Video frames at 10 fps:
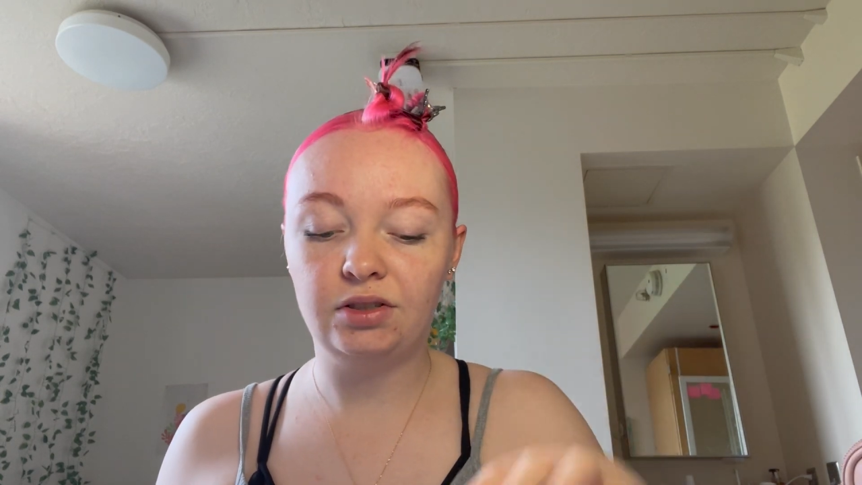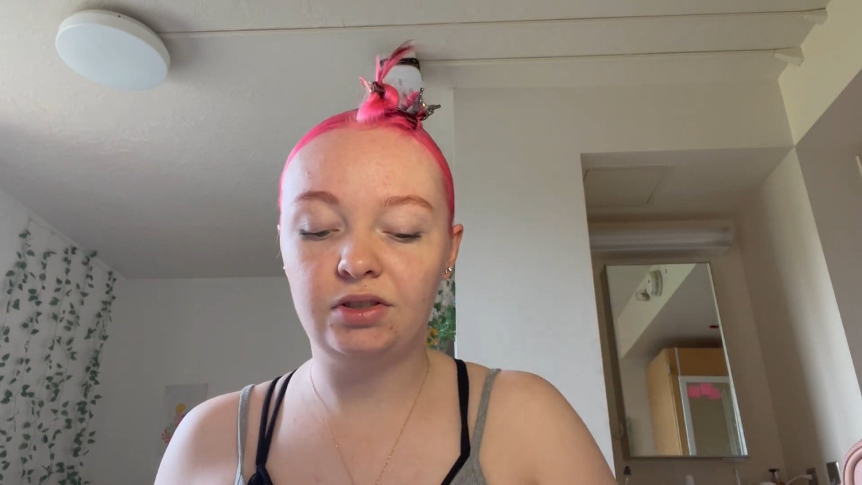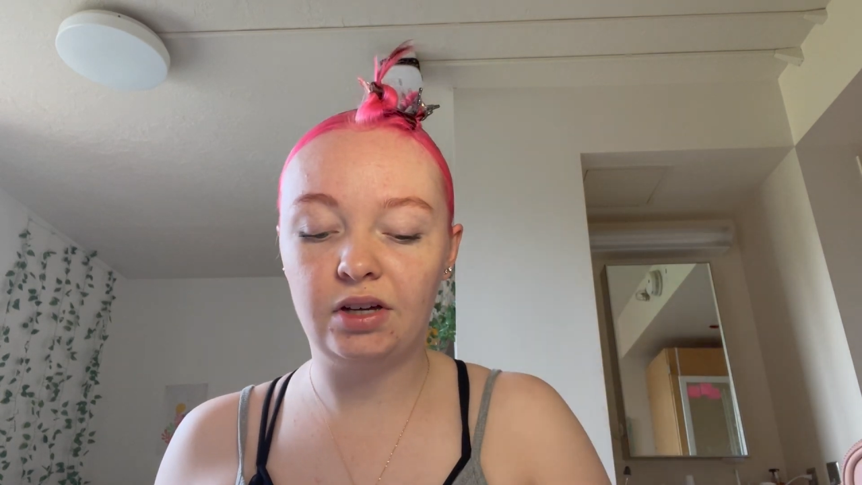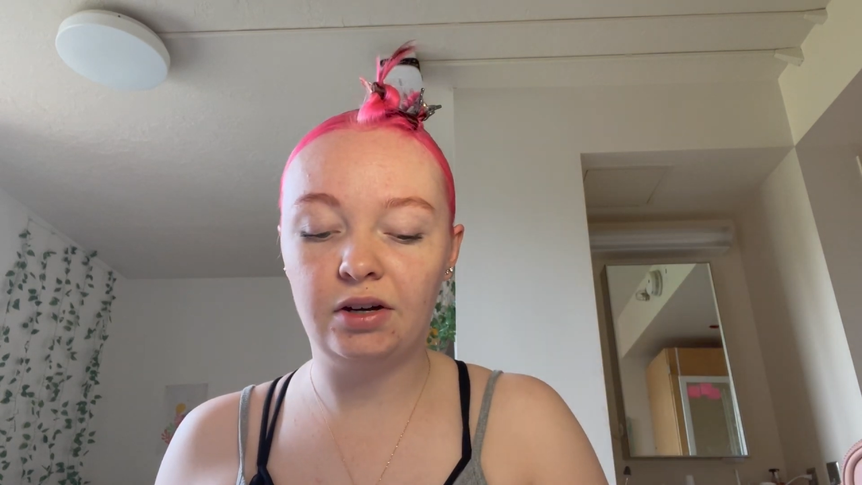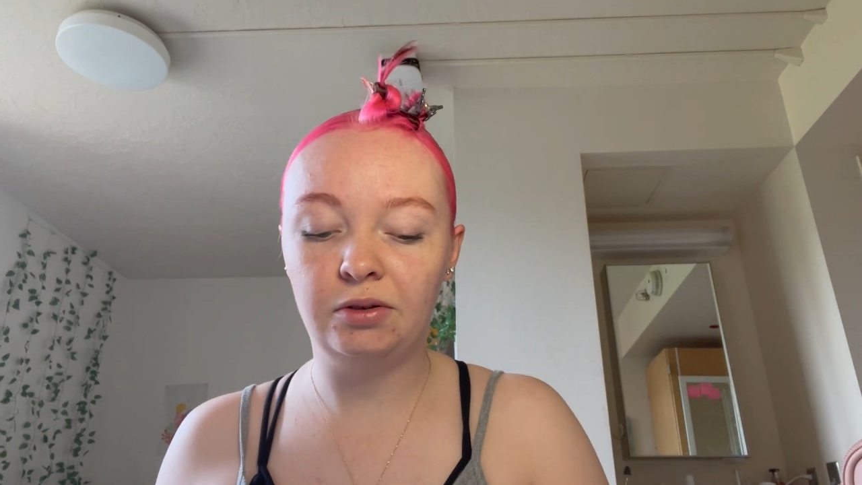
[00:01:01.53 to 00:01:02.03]

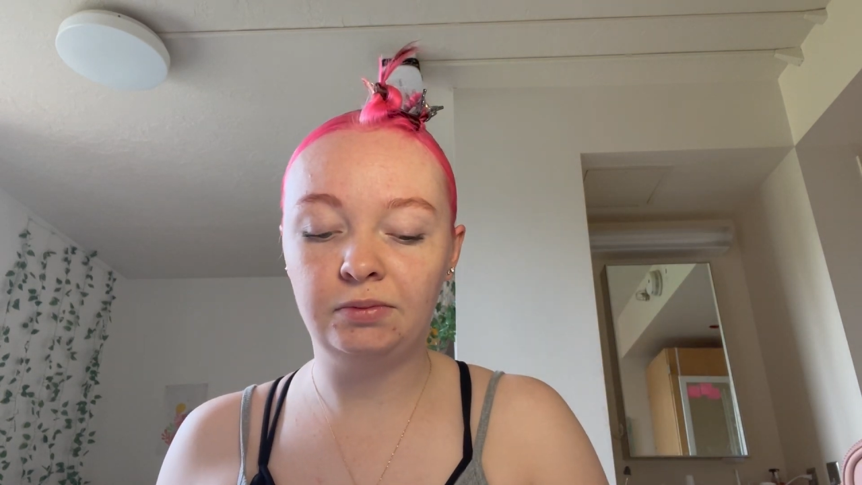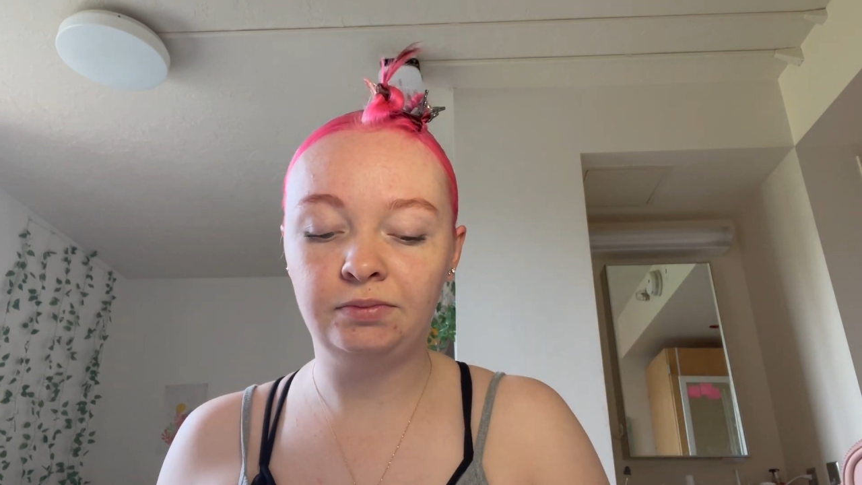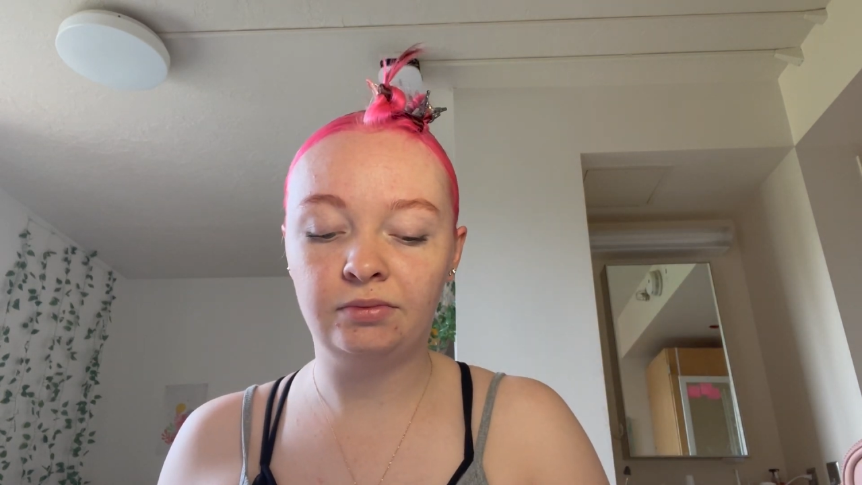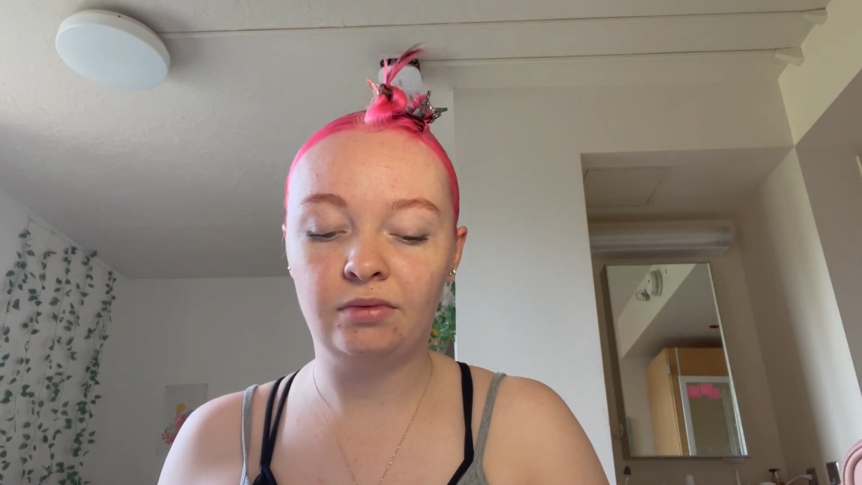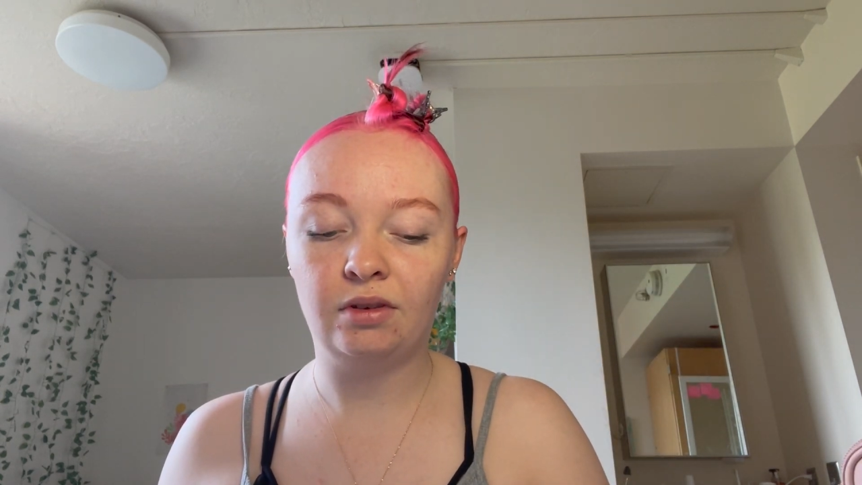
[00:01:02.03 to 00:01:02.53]
So
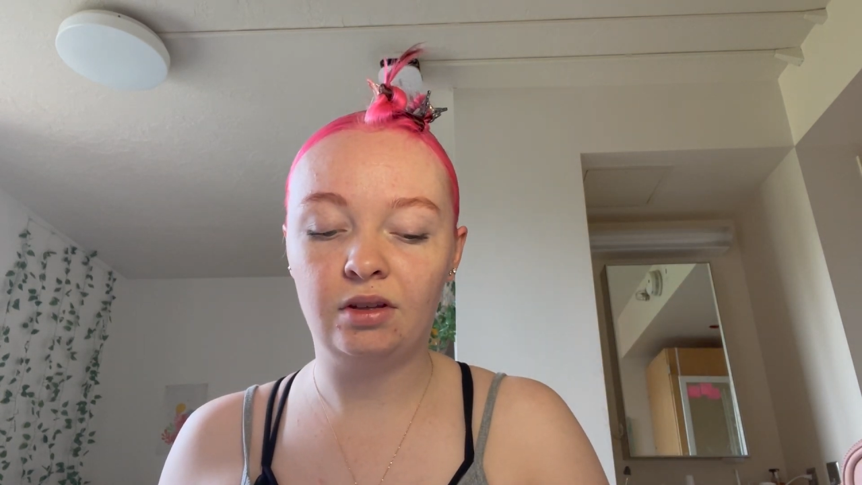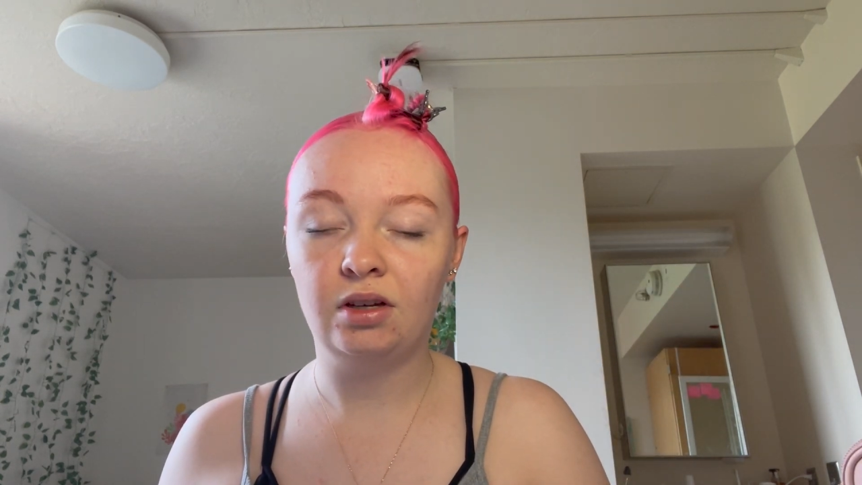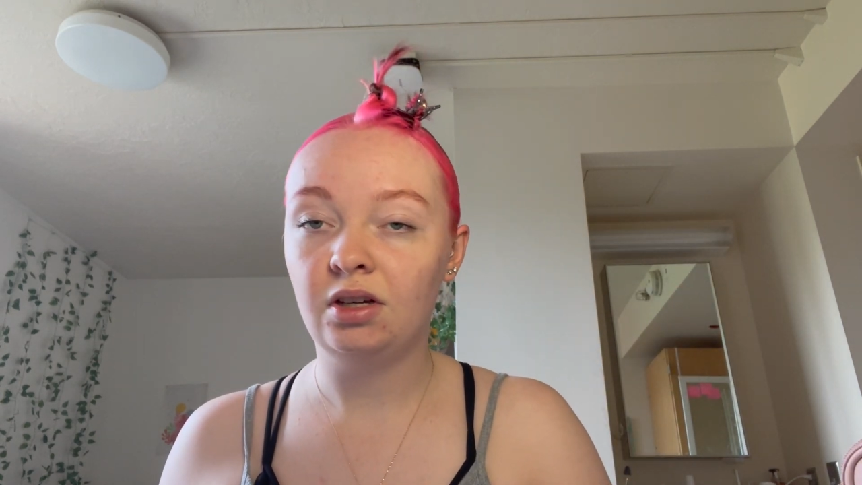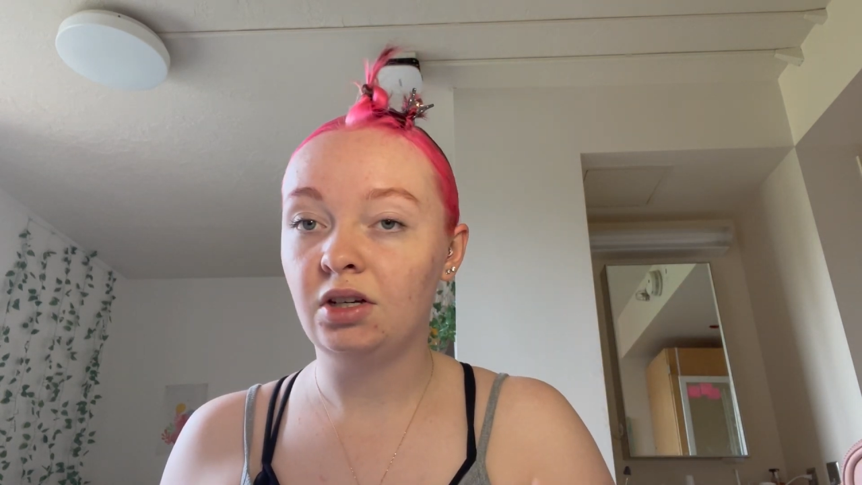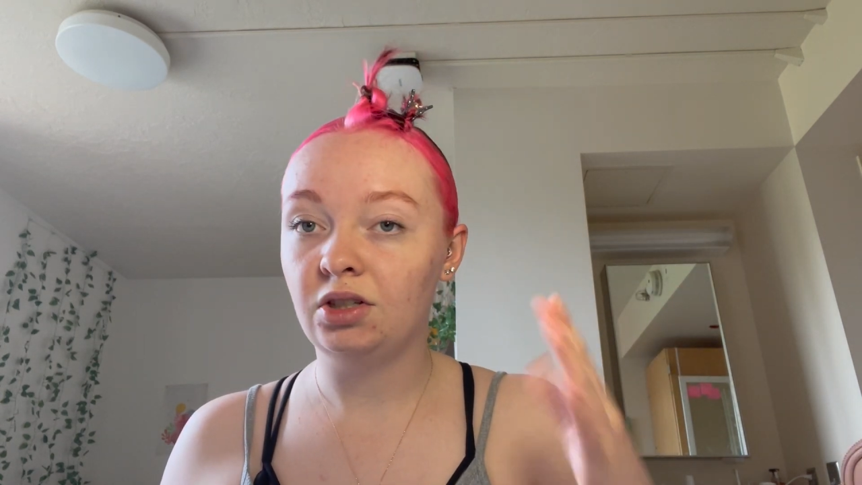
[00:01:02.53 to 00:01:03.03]

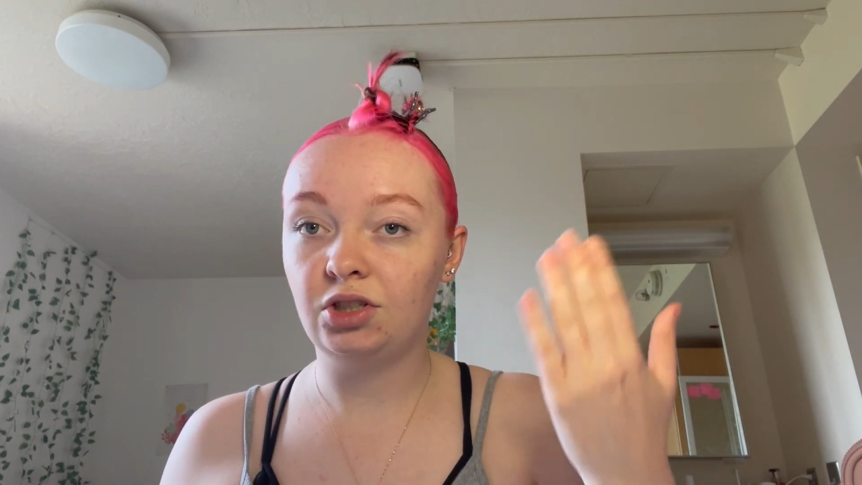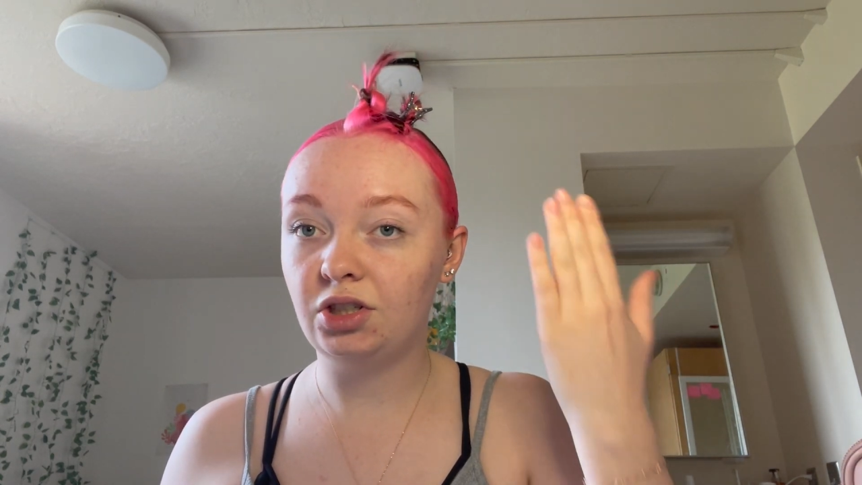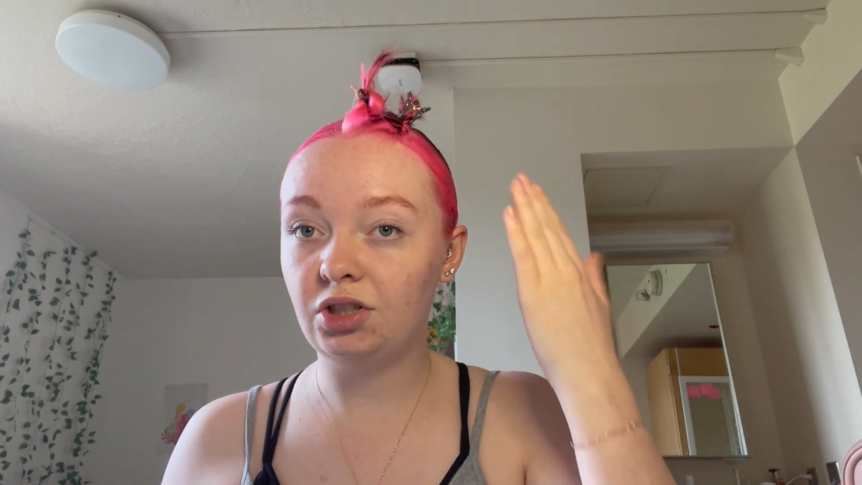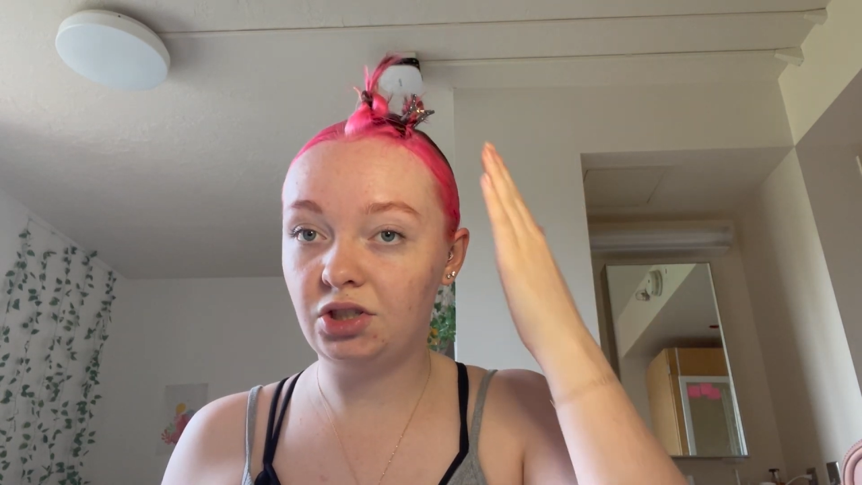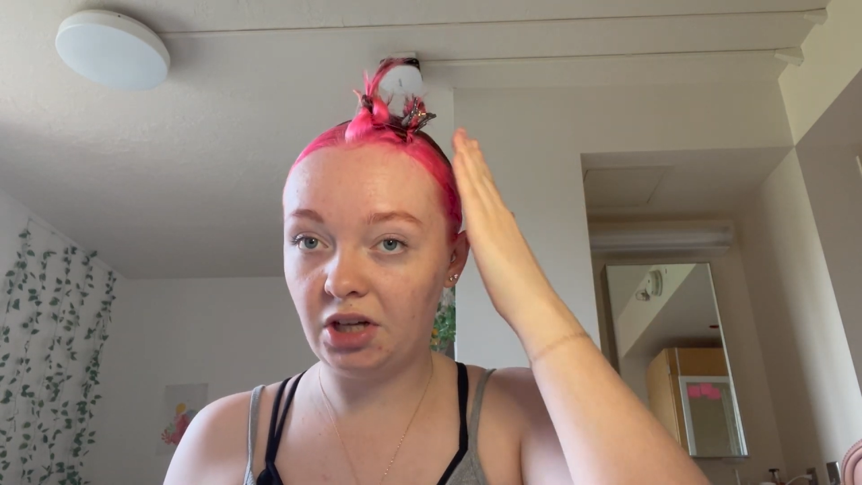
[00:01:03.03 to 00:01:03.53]

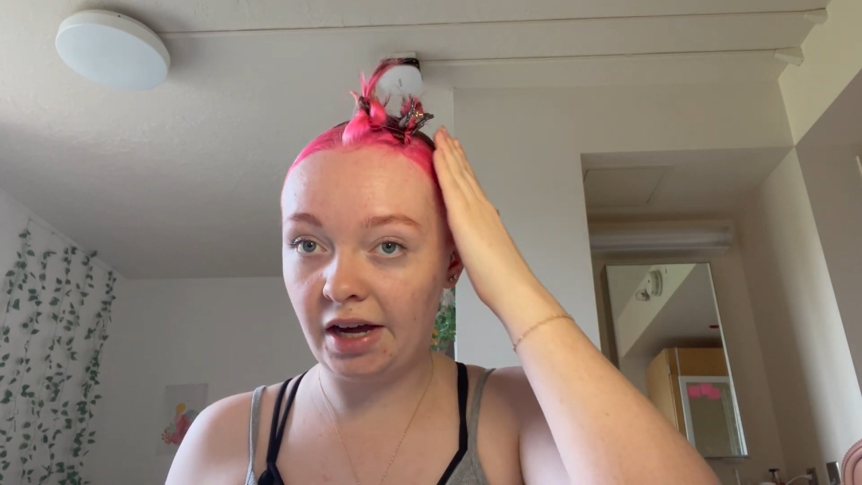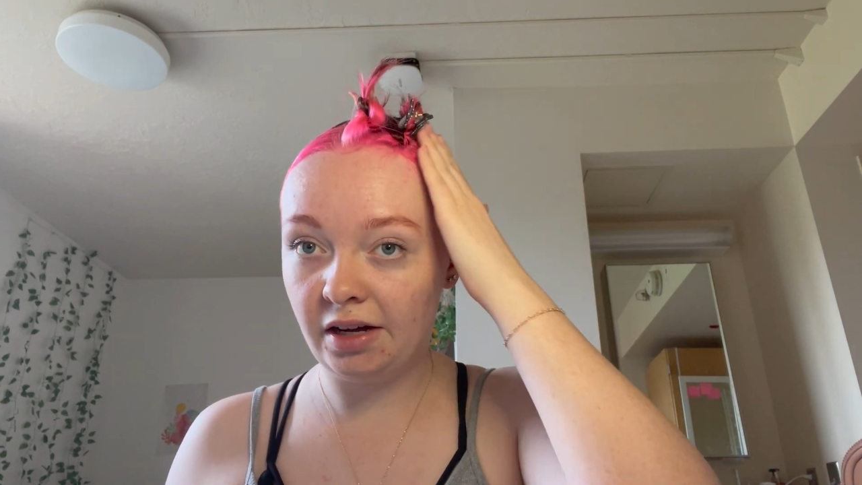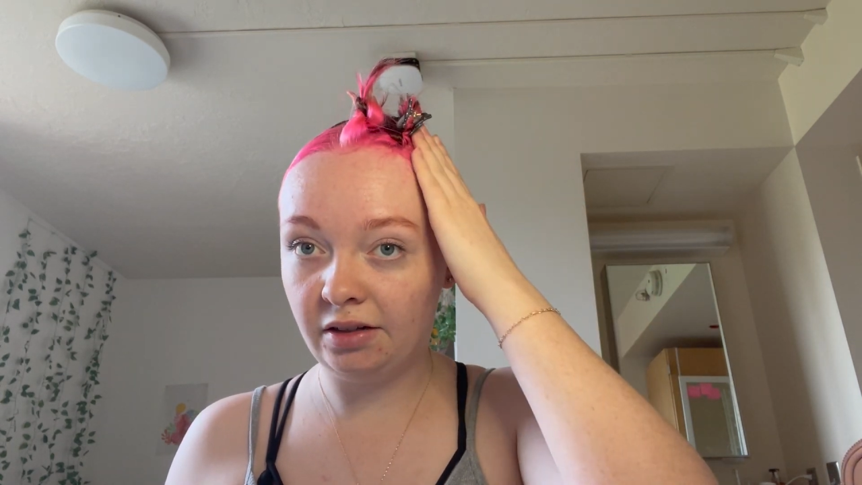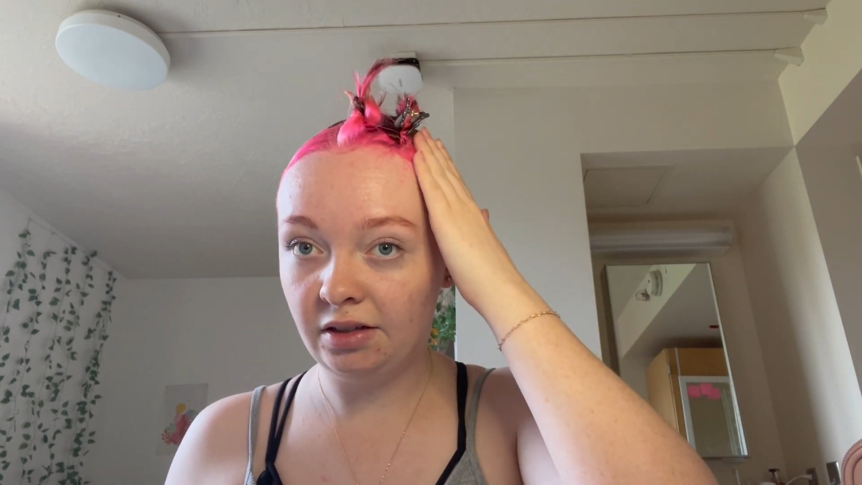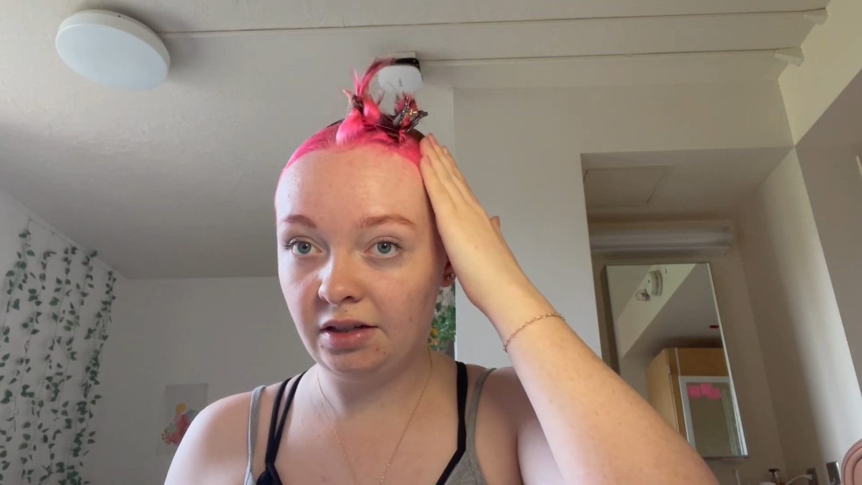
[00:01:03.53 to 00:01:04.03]
just gel,